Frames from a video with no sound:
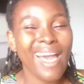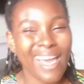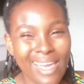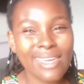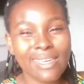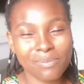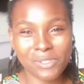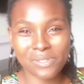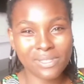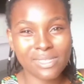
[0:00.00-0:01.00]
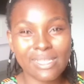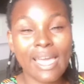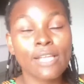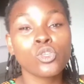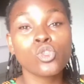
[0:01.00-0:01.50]
I can be certain they
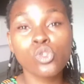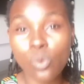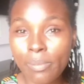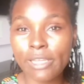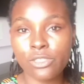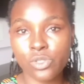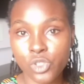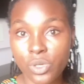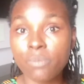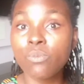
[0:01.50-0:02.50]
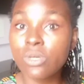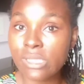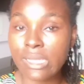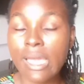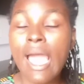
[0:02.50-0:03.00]
had too many to drink,
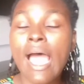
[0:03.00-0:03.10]
mostly